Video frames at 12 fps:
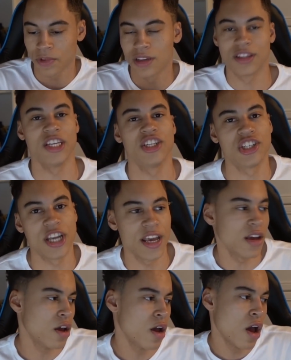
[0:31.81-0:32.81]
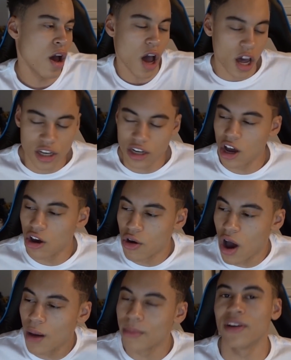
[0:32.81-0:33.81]
This year, I don't know,
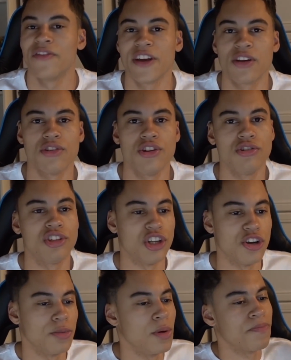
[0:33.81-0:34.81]
I'm going to think on YouTube,